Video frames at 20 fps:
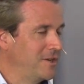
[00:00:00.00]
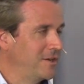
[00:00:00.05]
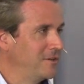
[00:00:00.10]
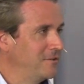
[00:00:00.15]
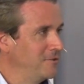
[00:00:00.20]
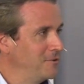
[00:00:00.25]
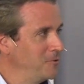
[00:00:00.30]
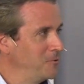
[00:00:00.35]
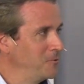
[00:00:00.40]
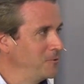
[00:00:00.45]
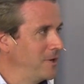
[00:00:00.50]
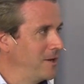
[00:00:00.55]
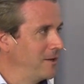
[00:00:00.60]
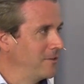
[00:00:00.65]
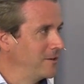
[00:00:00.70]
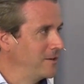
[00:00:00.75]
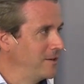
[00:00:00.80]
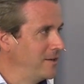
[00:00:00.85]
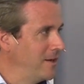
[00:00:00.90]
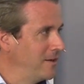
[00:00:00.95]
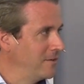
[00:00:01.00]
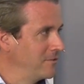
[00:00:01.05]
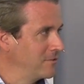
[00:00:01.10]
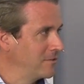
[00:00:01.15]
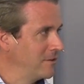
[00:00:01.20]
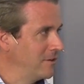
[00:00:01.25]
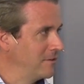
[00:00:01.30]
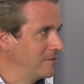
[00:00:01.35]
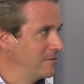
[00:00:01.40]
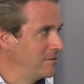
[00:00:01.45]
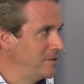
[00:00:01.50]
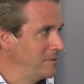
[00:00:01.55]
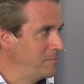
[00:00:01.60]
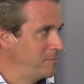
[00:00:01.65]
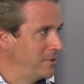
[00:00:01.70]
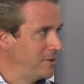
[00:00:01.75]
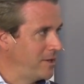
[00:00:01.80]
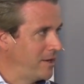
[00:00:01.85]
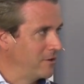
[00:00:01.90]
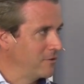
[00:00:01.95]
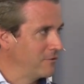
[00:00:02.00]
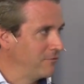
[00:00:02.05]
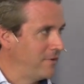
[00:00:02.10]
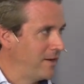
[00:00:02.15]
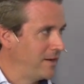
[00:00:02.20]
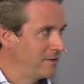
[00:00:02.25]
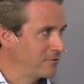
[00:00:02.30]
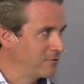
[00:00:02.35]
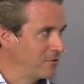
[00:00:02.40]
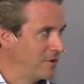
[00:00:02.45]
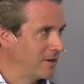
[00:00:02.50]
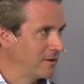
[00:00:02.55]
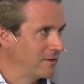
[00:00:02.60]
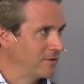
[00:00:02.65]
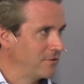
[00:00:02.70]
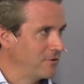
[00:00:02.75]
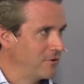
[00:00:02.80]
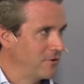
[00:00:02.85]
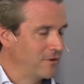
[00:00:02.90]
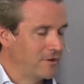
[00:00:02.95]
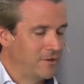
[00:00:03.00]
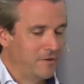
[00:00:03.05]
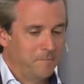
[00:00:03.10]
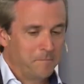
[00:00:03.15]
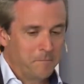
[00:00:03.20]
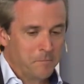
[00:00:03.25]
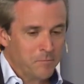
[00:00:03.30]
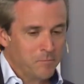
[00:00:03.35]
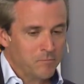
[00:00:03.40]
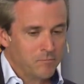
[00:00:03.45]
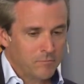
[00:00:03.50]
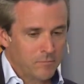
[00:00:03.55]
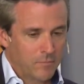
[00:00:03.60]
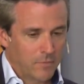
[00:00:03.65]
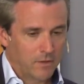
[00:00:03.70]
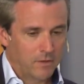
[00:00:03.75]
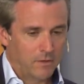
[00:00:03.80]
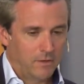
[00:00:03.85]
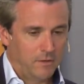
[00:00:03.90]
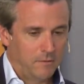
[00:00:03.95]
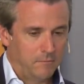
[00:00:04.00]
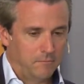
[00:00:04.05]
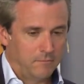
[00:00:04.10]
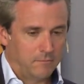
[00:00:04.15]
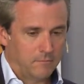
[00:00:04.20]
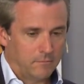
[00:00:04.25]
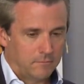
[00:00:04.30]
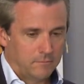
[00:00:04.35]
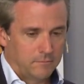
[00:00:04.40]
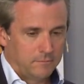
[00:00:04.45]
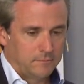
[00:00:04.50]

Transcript: he can do now that he has uh, TPA or fast track authority. Um,